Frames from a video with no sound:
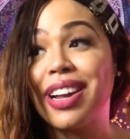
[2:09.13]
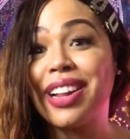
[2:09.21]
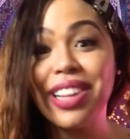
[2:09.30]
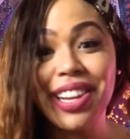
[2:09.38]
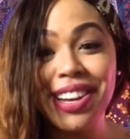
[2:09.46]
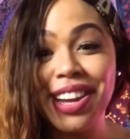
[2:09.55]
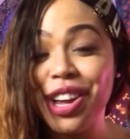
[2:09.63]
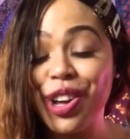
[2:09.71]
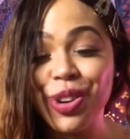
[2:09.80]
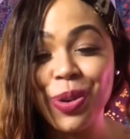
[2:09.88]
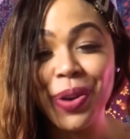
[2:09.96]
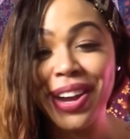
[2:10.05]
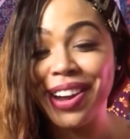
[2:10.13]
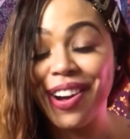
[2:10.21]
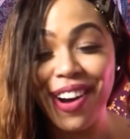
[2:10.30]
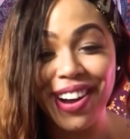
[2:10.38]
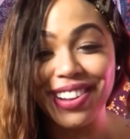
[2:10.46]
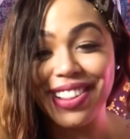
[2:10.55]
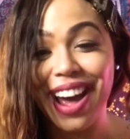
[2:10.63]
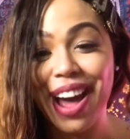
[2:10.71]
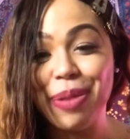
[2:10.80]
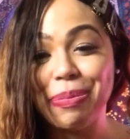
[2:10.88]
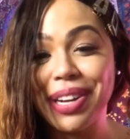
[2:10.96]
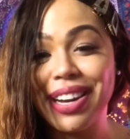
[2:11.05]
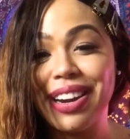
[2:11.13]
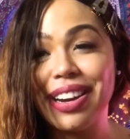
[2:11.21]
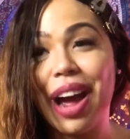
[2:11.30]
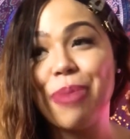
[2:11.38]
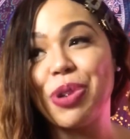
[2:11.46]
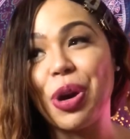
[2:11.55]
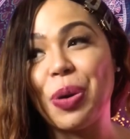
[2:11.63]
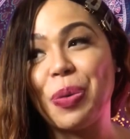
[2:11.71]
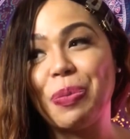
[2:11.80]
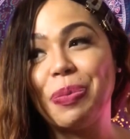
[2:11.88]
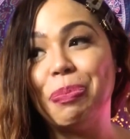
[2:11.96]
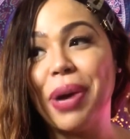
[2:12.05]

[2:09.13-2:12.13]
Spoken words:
clingy, annoying, all of that, but I'm dope.